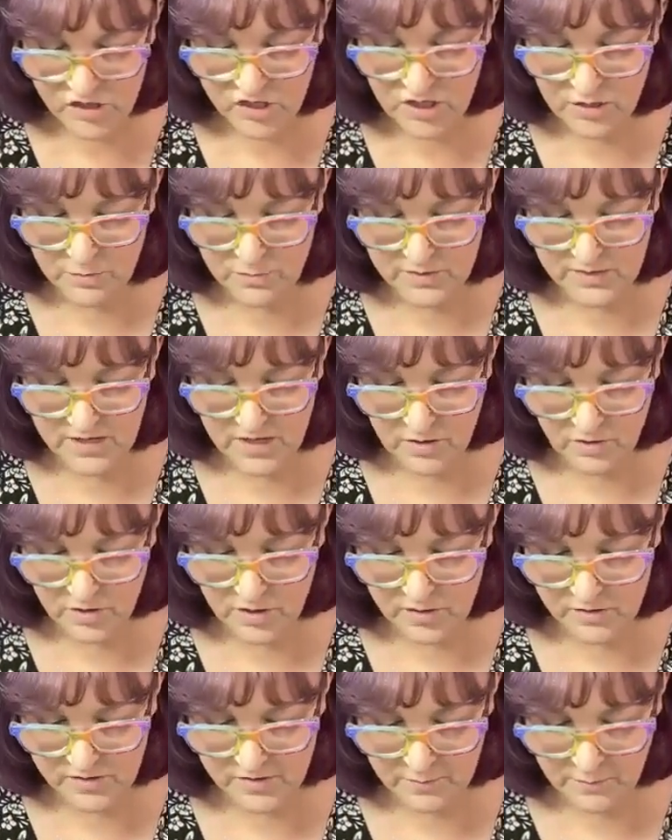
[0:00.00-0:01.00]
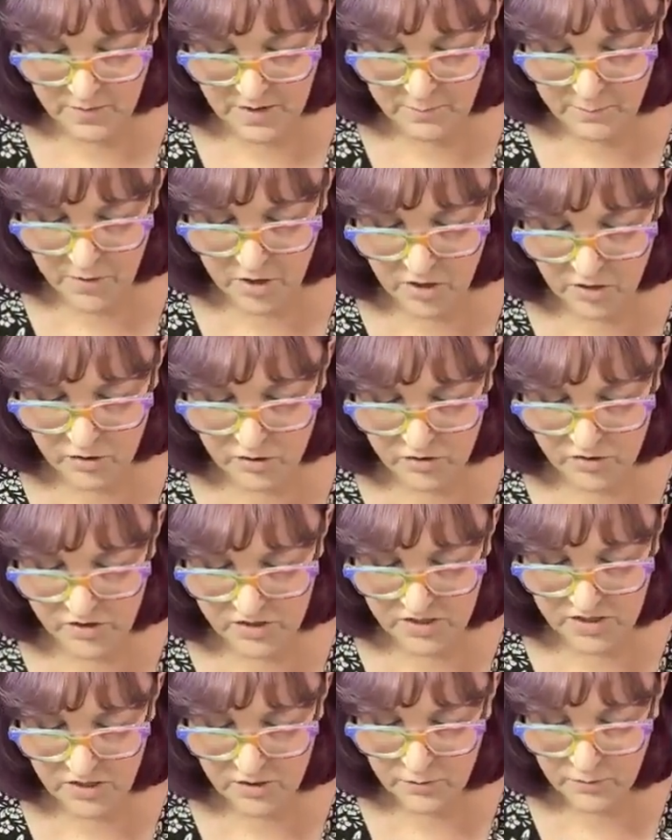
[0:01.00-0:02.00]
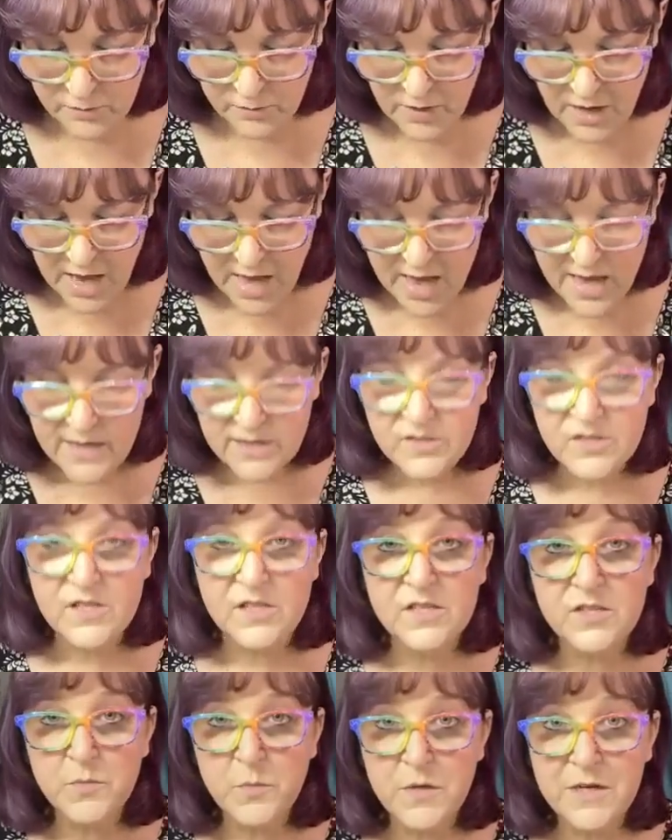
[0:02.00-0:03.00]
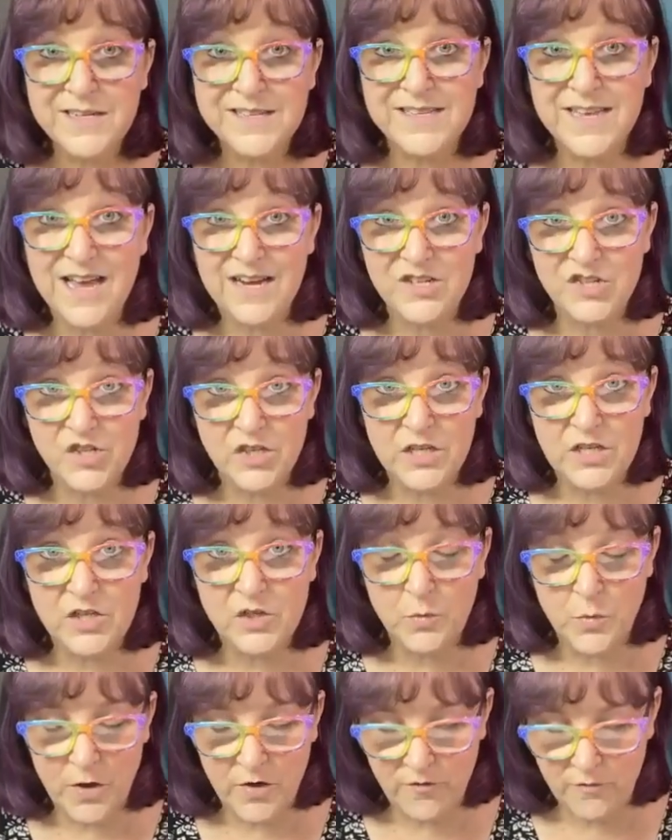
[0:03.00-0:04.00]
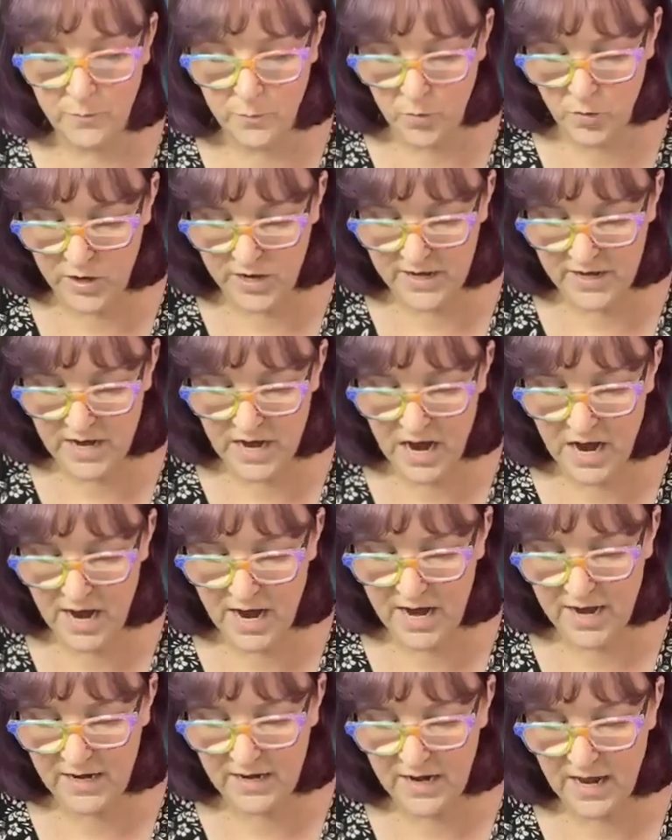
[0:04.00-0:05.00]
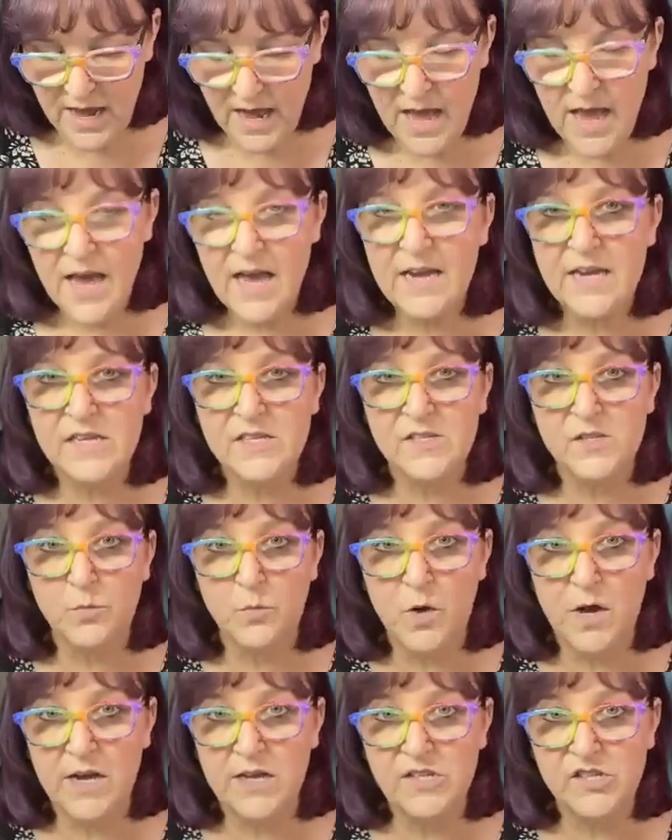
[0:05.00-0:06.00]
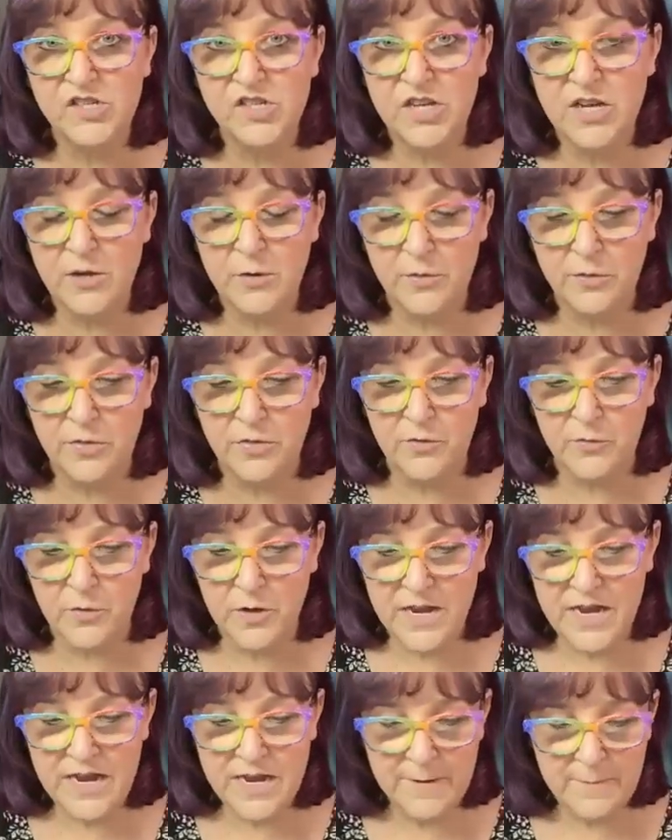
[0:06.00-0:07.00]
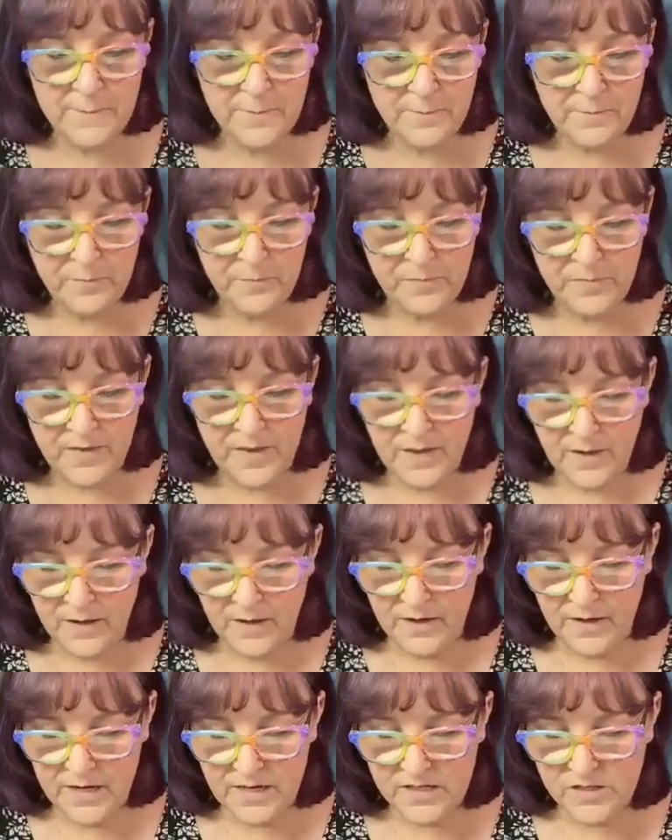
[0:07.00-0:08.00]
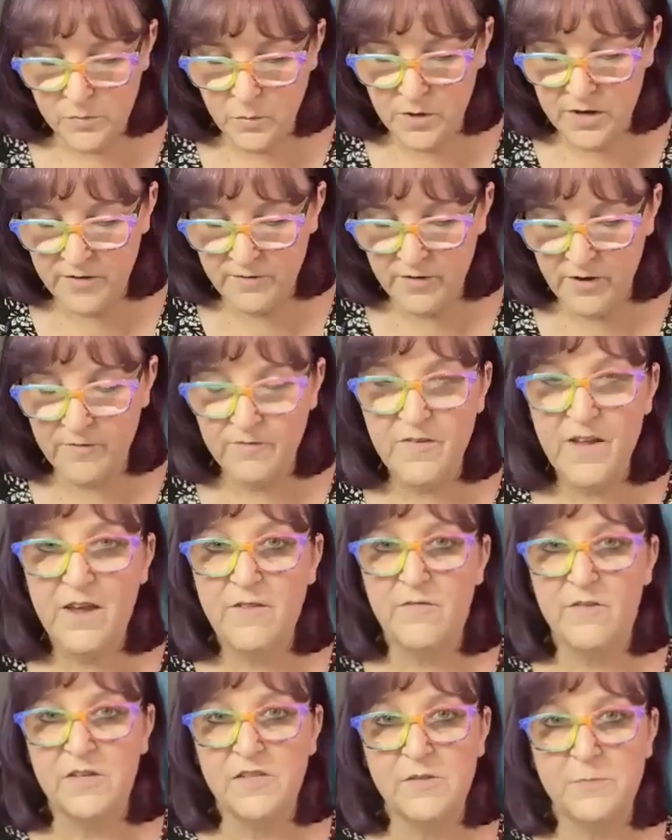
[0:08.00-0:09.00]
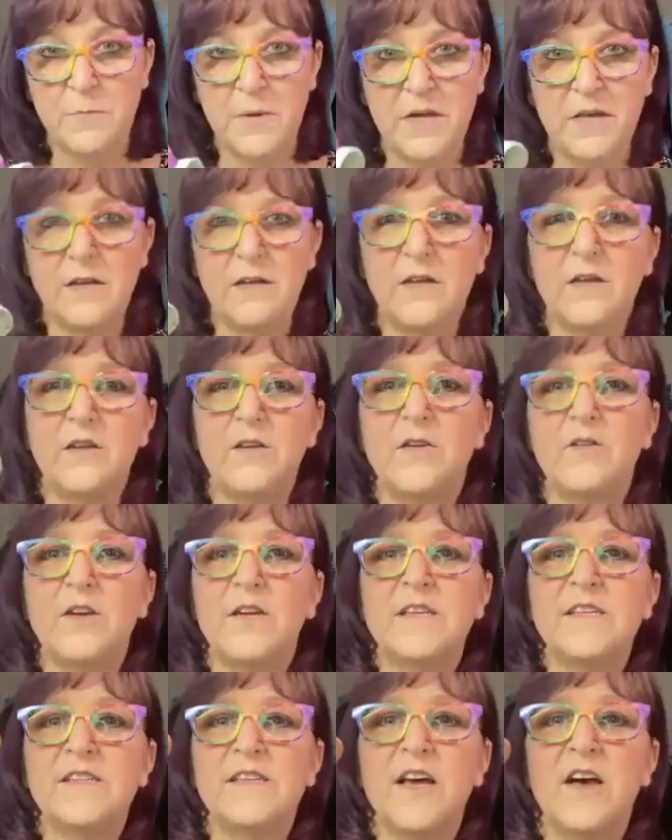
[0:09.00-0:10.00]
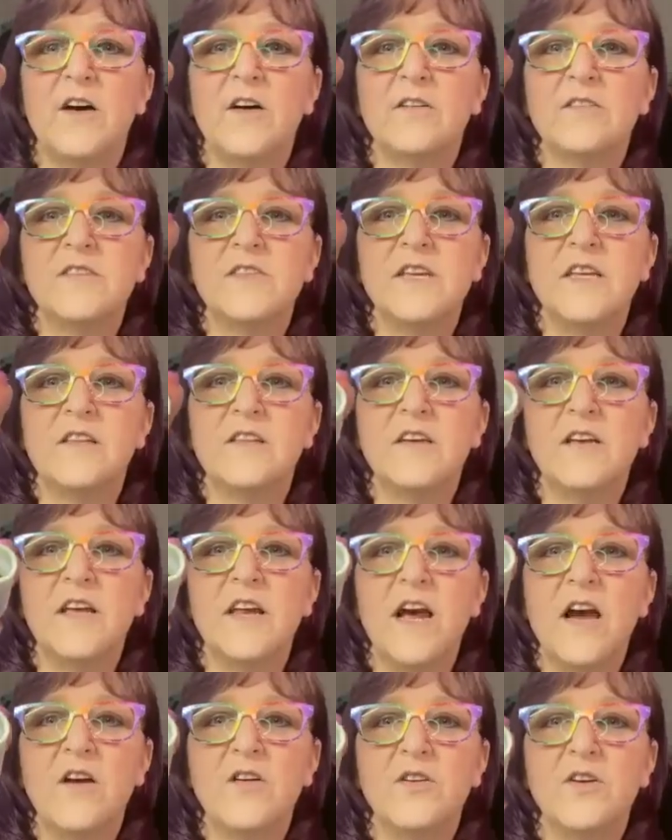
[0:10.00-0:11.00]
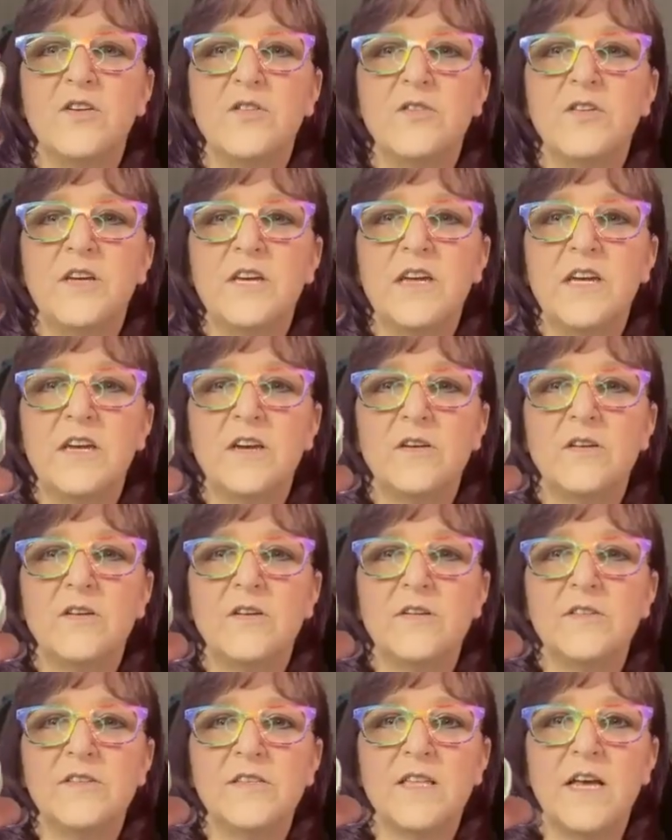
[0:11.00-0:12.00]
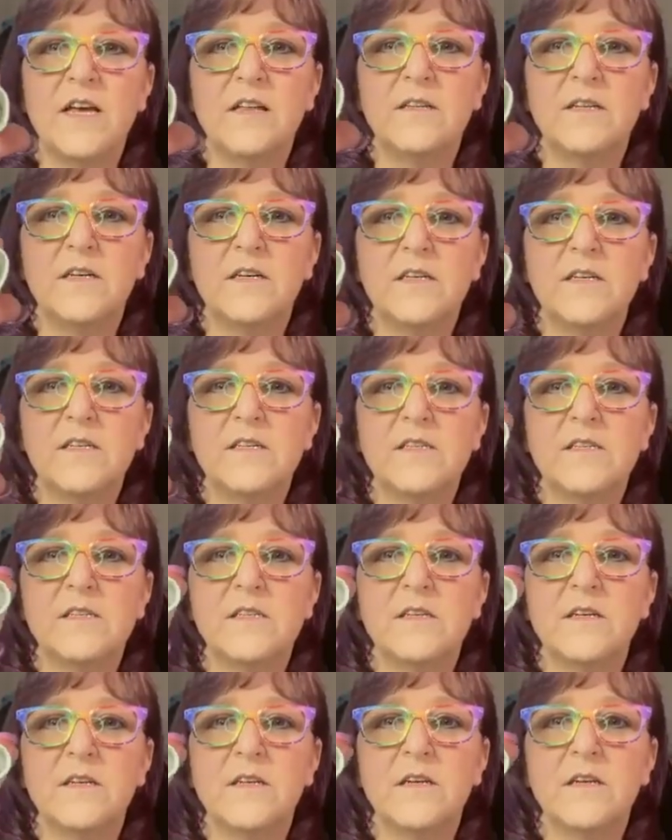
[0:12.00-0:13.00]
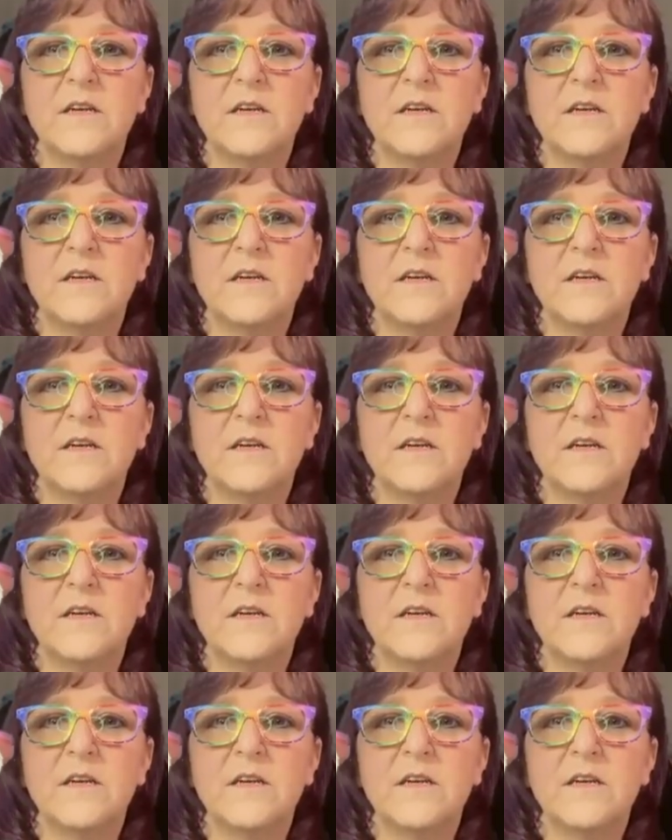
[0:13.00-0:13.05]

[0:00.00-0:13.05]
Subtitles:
and she was here using my markers too. So this one is actually 12.9 and it's YG03. It's one of our favorites, but you can tell. See, look at how gooky and gross that looks.